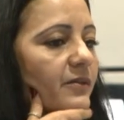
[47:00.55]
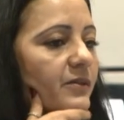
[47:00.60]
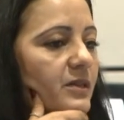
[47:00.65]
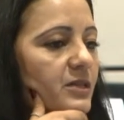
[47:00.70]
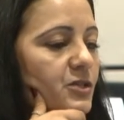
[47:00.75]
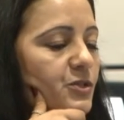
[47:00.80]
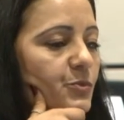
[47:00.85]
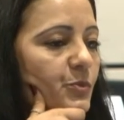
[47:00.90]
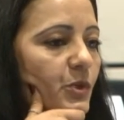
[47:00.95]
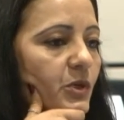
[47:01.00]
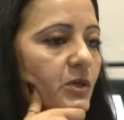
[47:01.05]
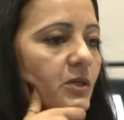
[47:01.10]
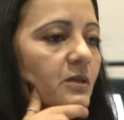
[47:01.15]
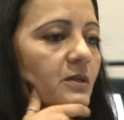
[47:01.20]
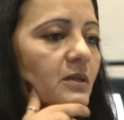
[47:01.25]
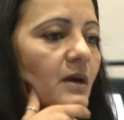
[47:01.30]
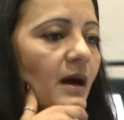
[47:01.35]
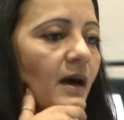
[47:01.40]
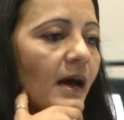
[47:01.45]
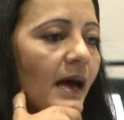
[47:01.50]
This
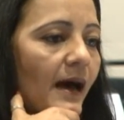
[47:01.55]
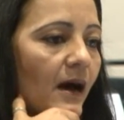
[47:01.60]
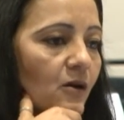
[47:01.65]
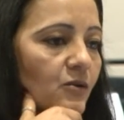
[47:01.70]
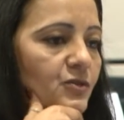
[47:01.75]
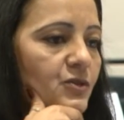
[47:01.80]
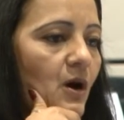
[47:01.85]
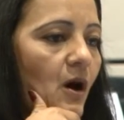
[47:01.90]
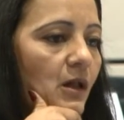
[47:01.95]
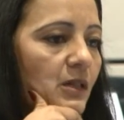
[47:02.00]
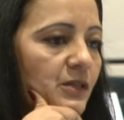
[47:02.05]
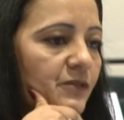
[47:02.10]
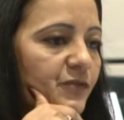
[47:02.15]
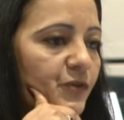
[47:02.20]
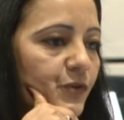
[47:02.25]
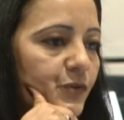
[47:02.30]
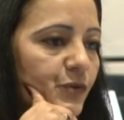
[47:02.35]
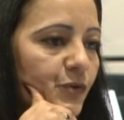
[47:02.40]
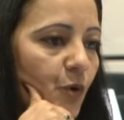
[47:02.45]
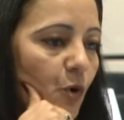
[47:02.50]
will house all of
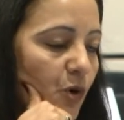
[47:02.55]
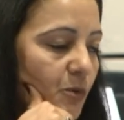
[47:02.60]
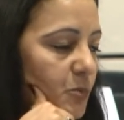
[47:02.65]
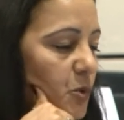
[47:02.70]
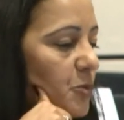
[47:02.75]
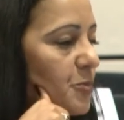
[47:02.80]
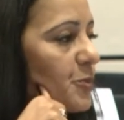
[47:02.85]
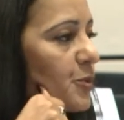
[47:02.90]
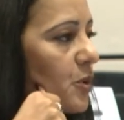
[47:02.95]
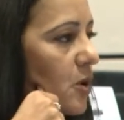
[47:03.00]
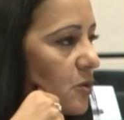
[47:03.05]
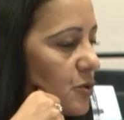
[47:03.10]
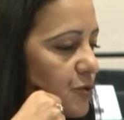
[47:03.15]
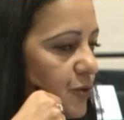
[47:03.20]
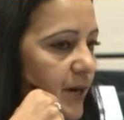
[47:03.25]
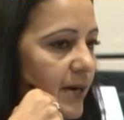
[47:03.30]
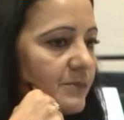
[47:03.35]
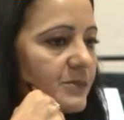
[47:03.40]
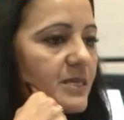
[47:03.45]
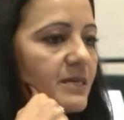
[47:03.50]
your normal
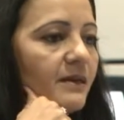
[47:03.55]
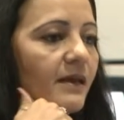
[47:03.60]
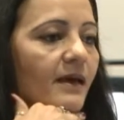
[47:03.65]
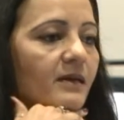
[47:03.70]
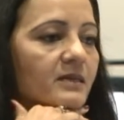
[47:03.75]
programs and